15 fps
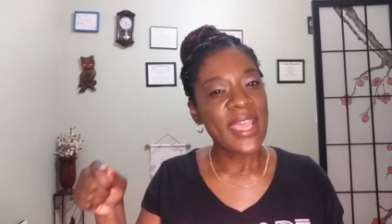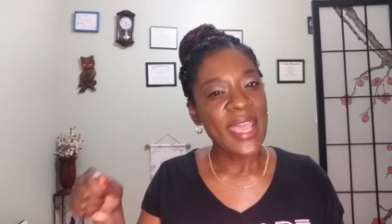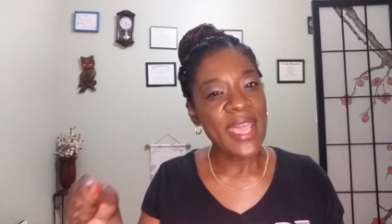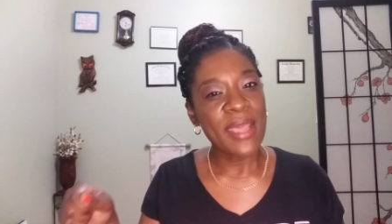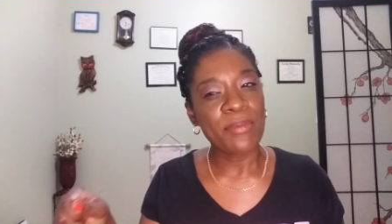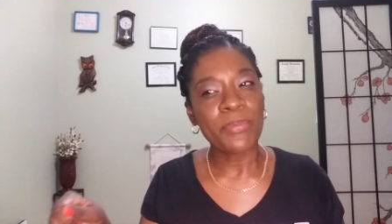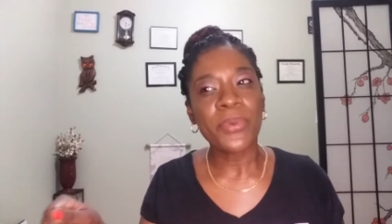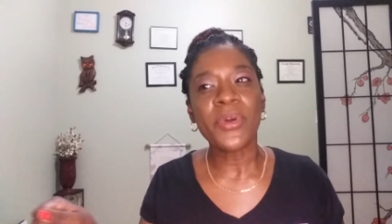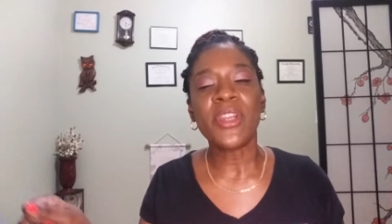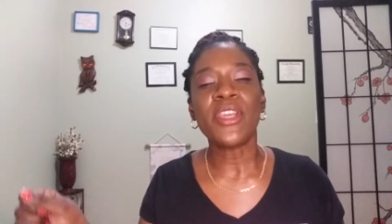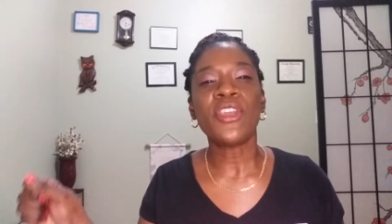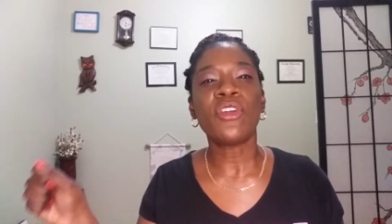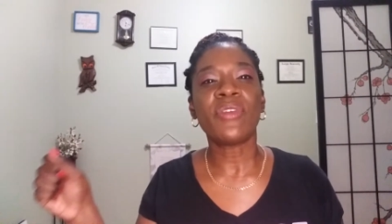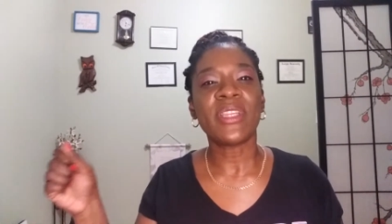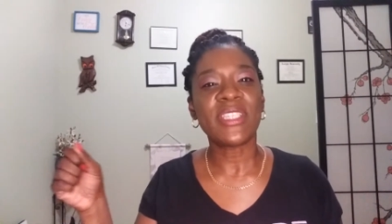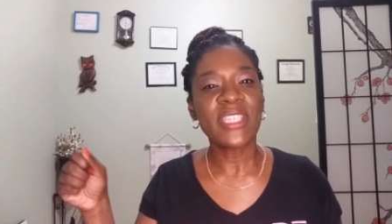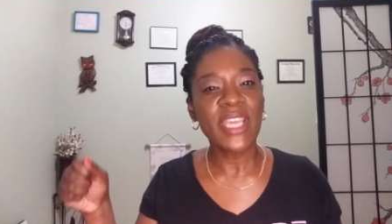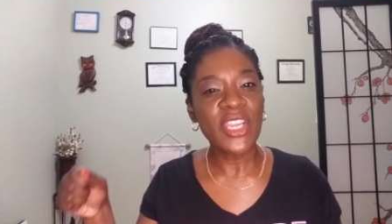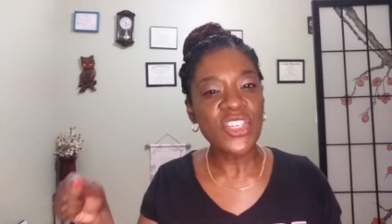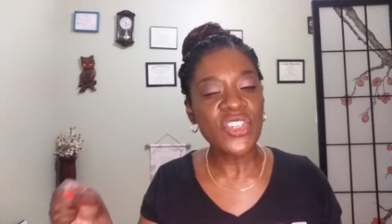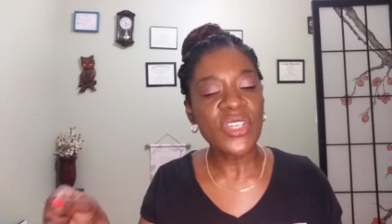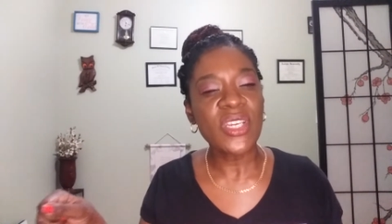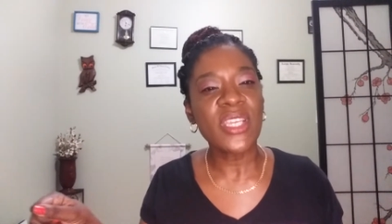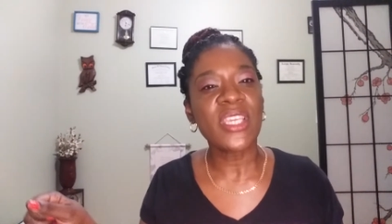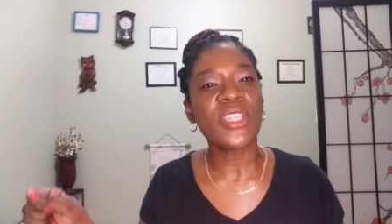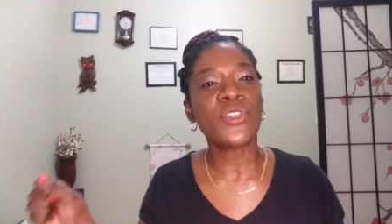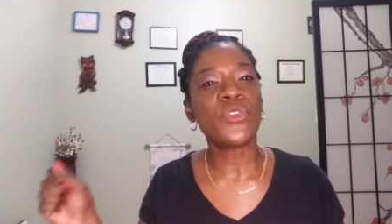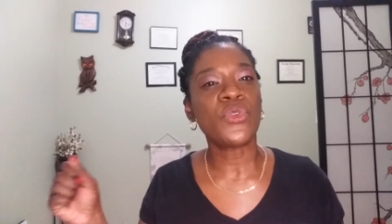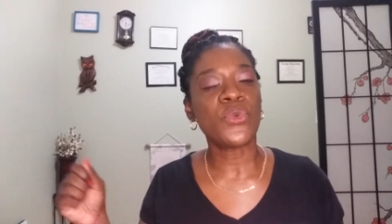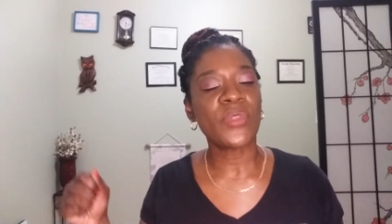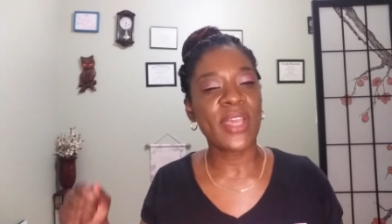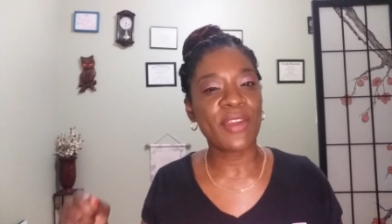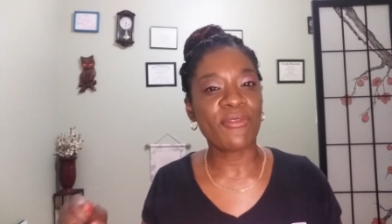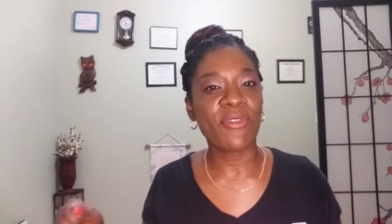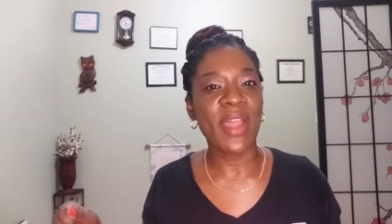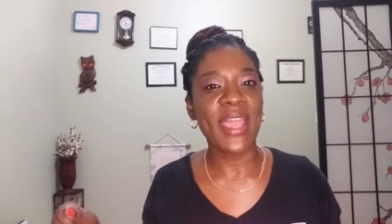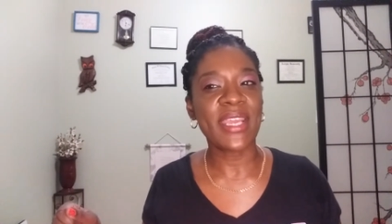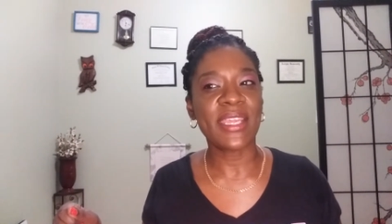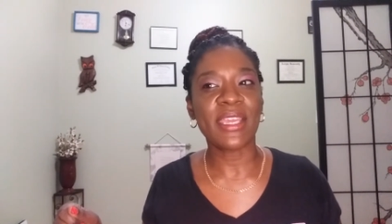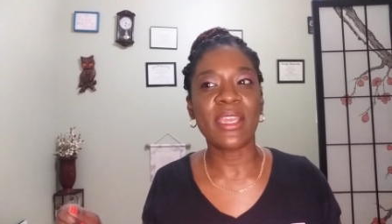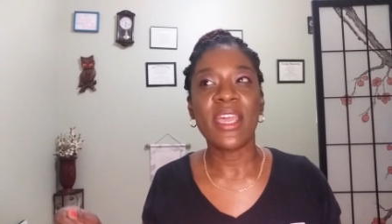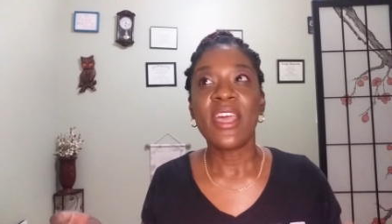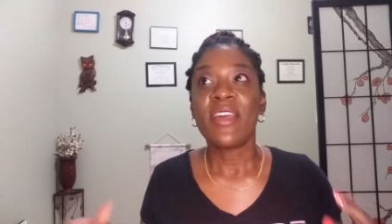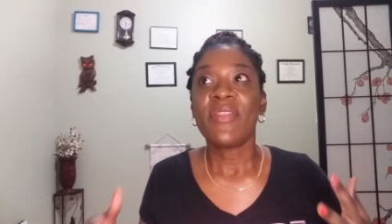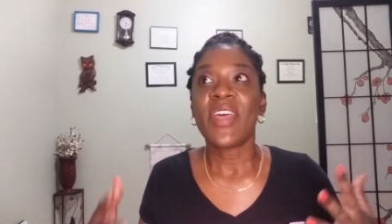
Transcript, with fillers: and putting your intention into that writing,